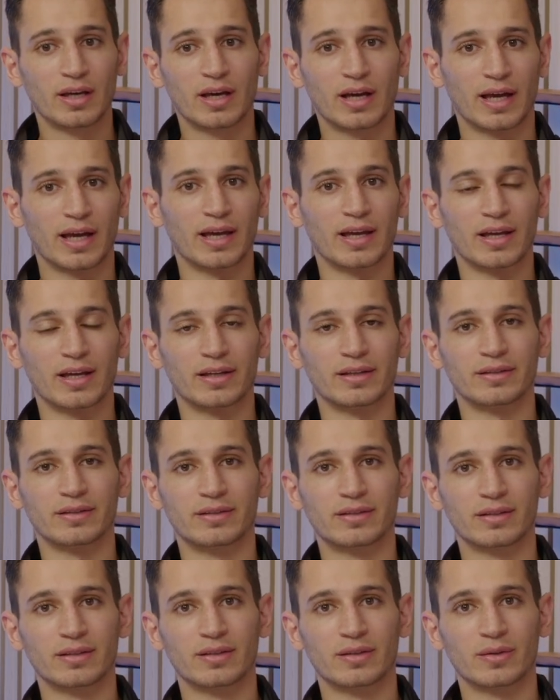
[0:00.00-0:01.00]

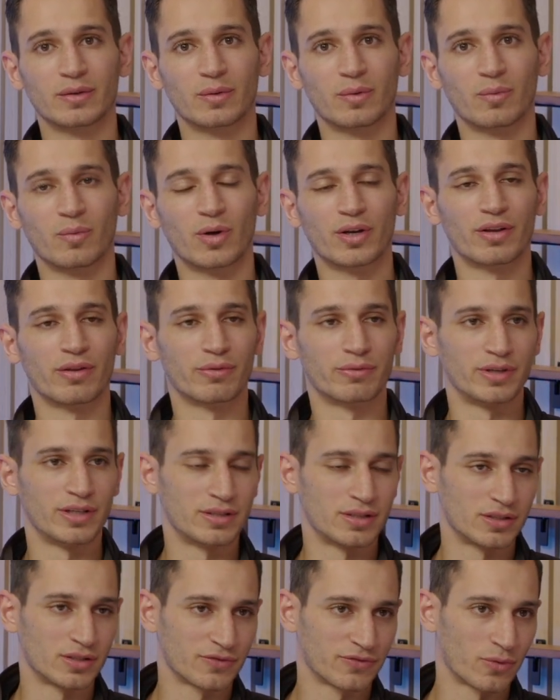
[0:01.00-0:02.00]
And one of the
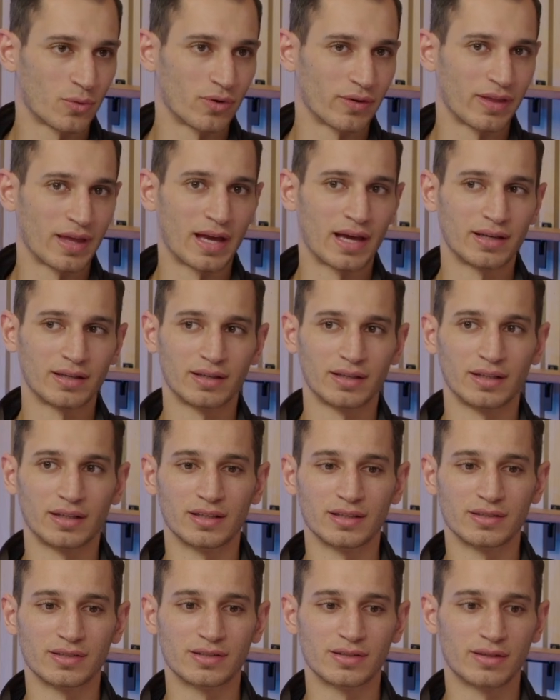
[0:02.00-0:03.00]
reasons for that
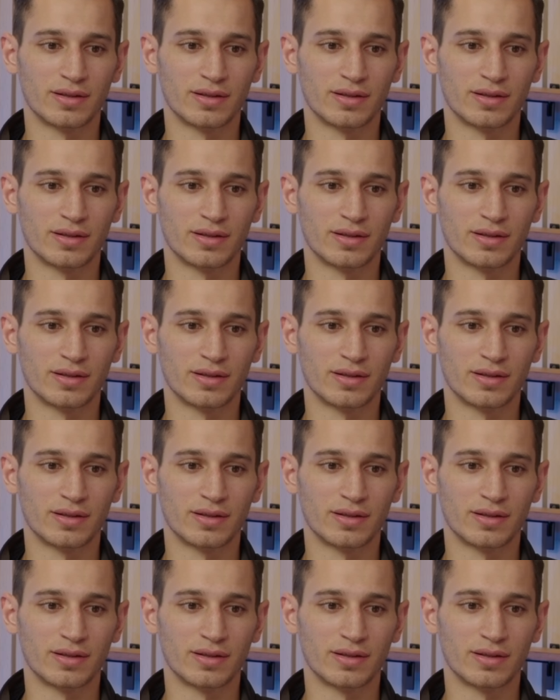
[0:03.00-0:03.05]
is